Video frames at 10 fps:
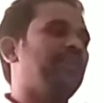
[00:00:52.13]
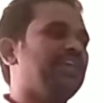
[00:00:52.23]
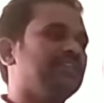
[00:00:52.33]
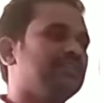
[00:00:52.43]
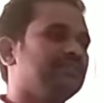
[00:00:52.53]

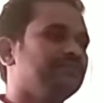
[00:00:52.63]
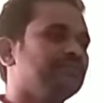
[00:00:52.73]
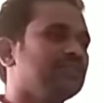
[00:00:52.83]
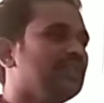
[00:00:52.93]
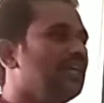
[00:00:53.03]
plant.
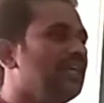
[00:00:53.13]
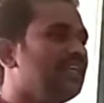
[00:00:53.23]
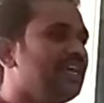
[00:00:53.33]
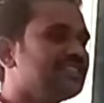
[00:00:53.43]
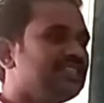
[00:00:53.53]

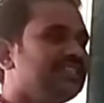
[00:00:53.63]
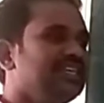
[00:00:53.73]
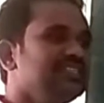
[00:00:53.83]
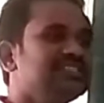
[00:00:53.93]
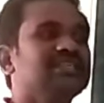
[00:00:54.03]
It has a
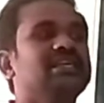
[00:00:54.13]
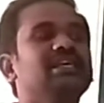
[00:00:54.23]
dense